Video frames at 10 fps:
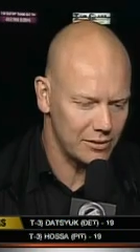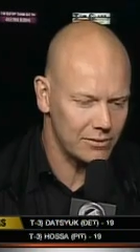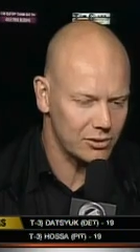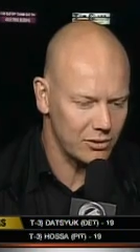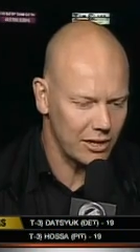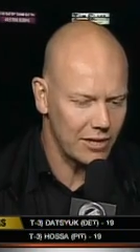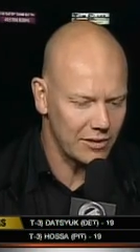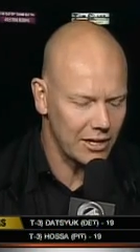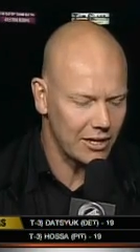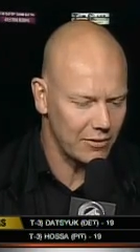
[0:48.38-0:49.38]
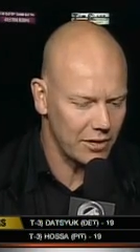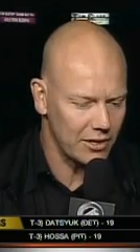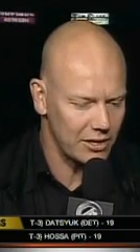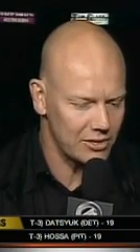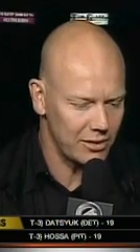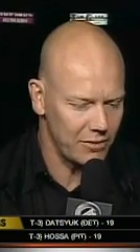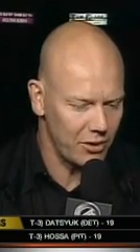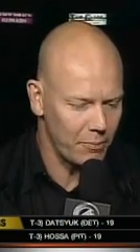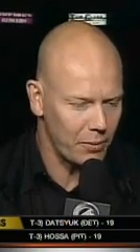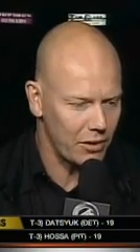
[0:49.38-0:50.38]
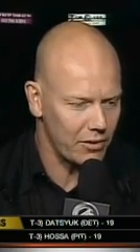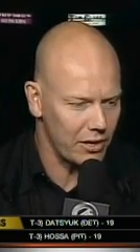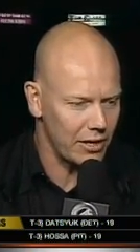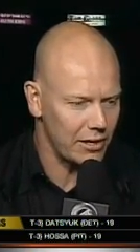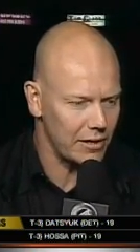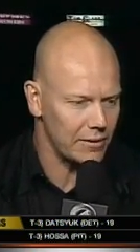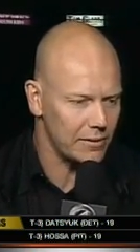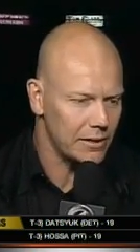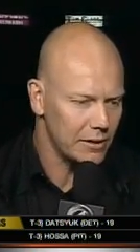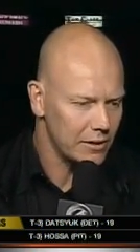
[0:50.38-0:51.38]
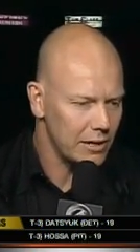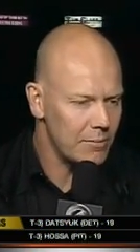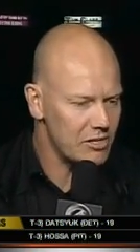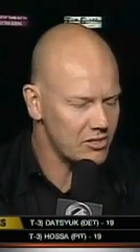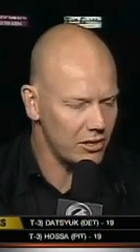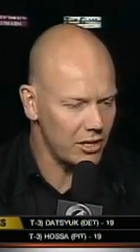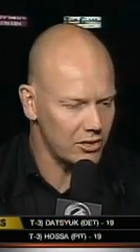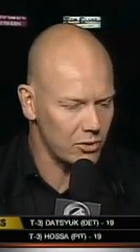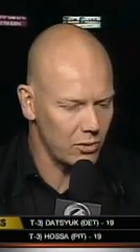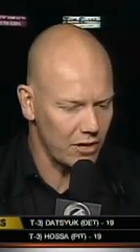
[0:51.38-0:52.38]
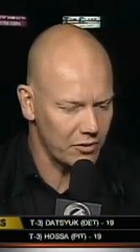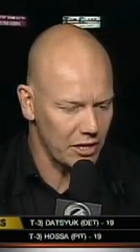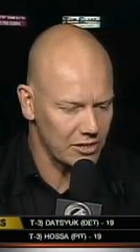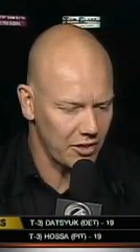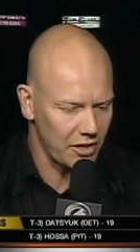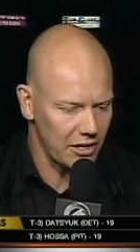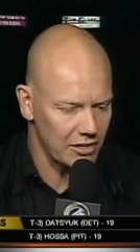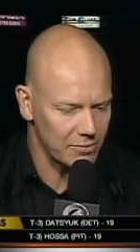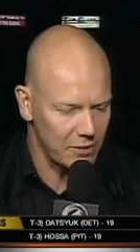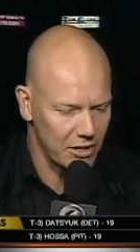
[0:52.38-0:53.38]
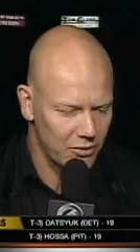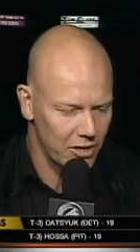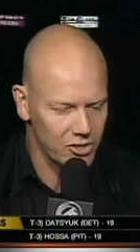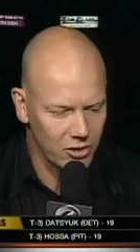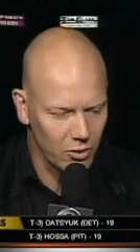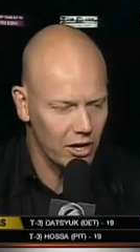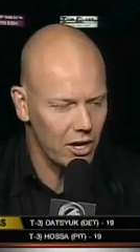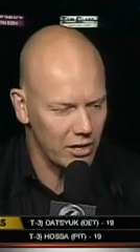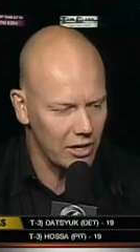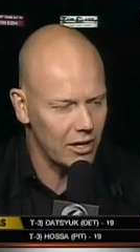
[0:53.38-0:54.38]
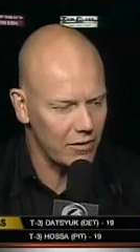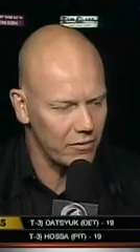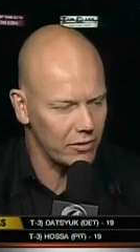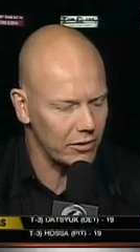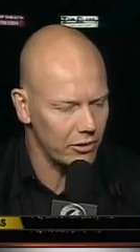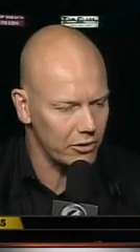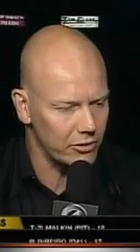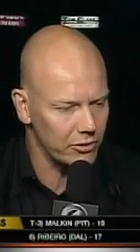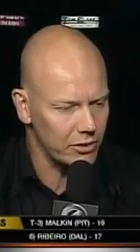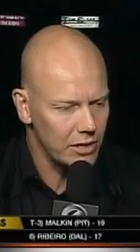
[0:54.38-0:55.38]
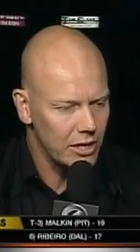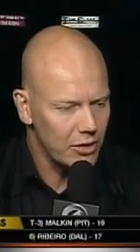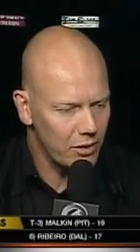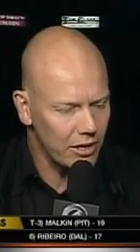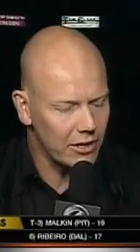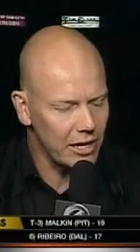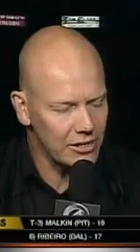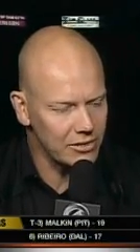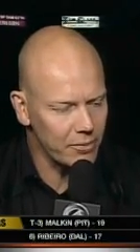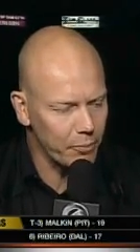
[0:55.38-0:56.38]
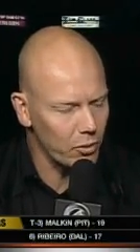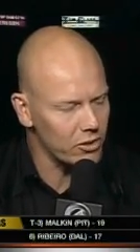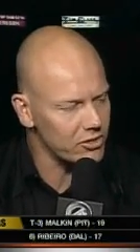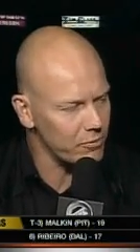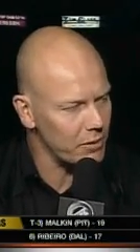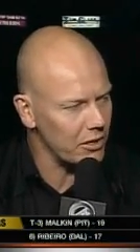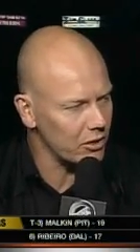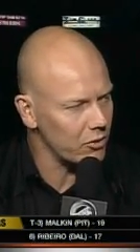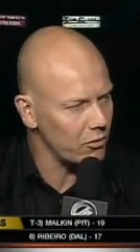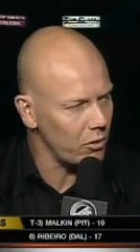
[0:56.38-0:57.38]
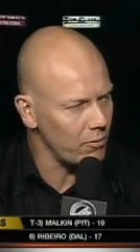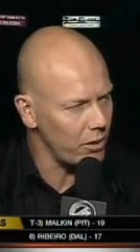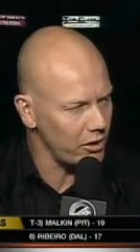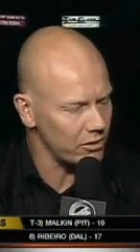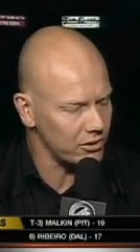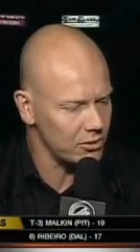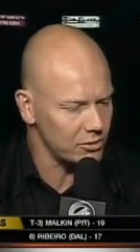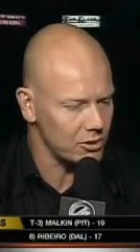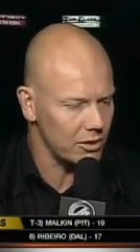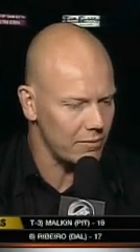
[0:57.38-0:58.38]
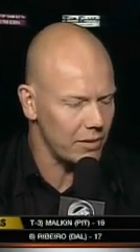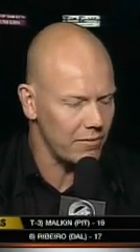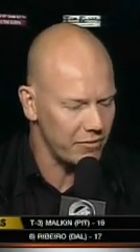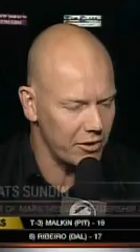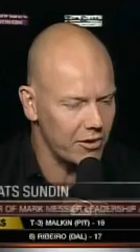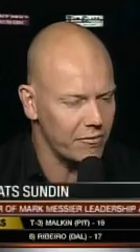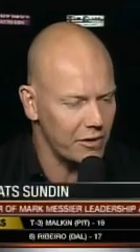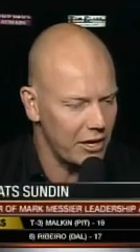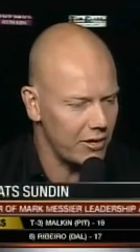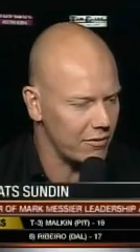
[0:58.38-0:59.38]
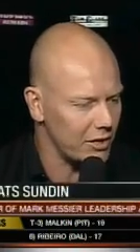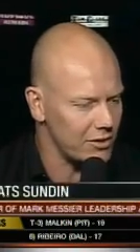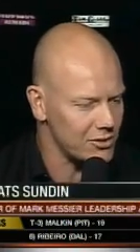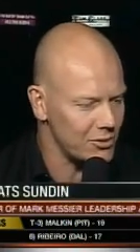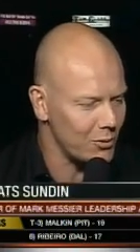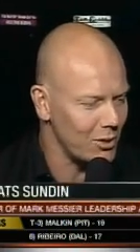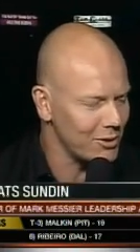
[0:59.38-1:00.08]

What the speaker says: Certainly get that kind of recognition. I'm very proud of that, and it means a lot too off the ice. I think as my career's going on, I learned to recognize the importance of being a good role model too. So I'm very flattered of getting this award.